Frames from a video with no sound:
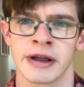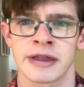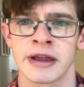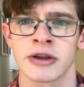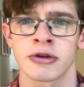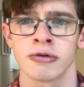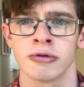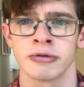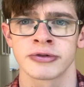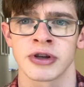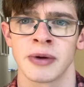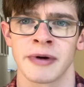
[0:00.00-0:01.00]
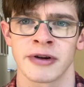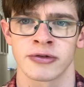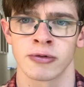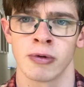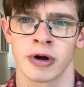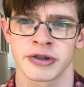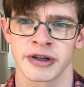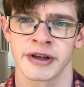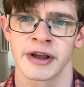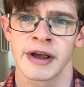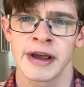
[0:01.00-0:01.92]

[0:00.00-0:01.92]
Thank you all so much for watching.